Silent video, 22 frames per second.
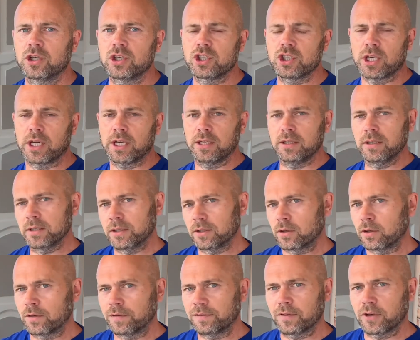shade, and
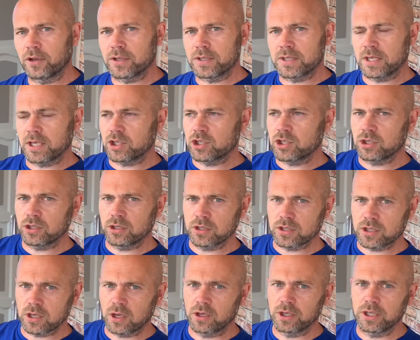on the third session, a
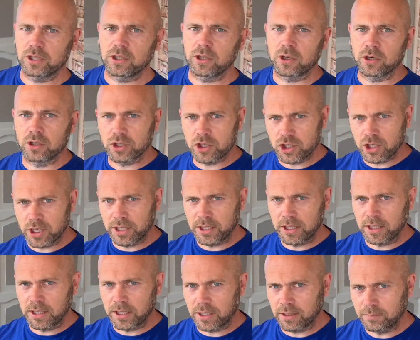slightly darker shade
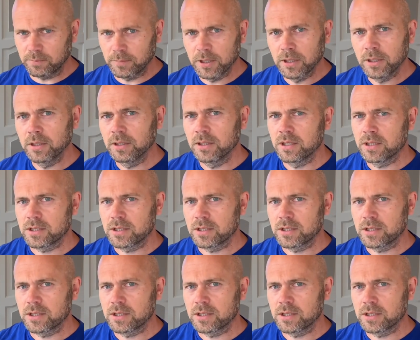again.